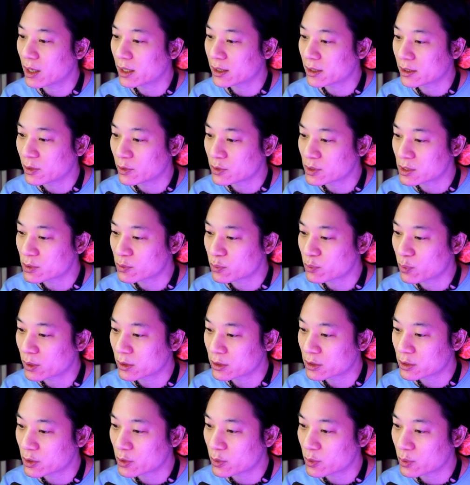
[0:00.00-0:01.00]
And I notice
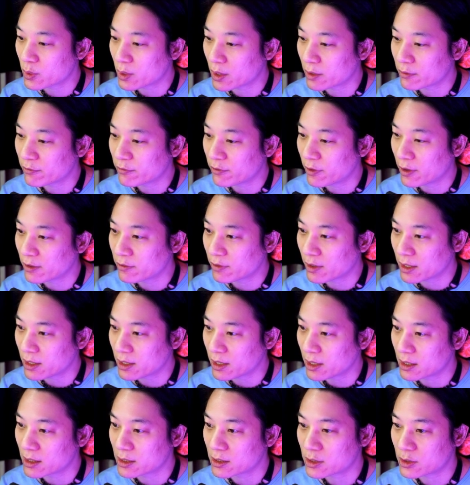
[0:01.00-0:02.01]
1, 2, and 5 are
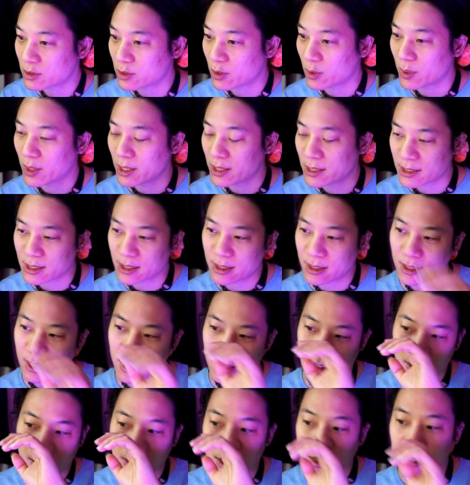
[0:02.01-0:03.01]
here. So
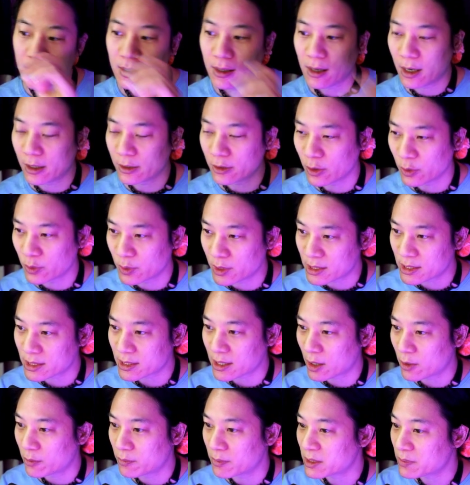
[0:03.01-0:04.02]
instantly, I know this
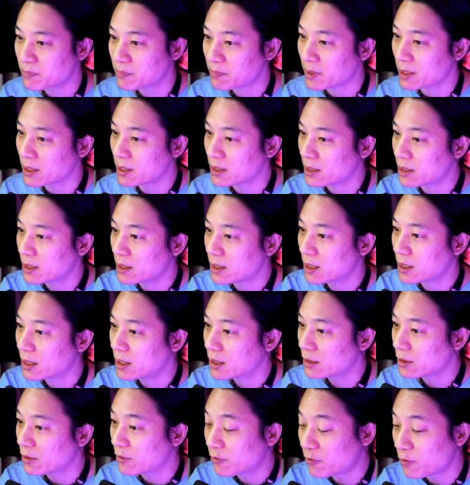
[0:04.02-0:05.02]
cell must be
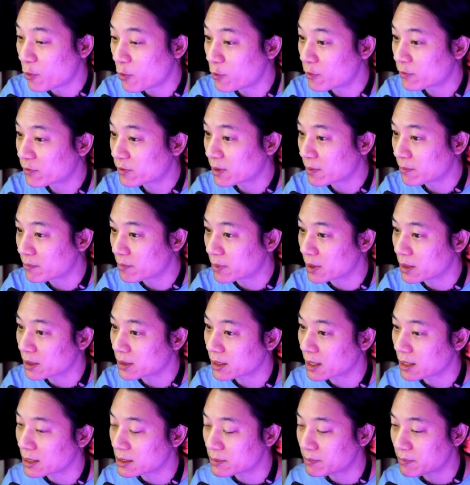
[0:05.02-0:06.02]
the 4th number
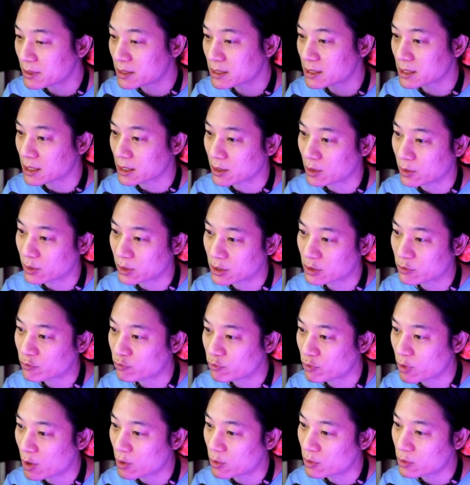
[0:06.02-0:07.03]
that is missing on this
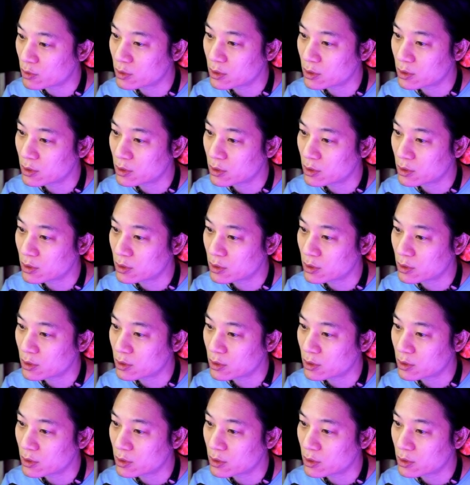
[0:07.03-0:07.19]
row.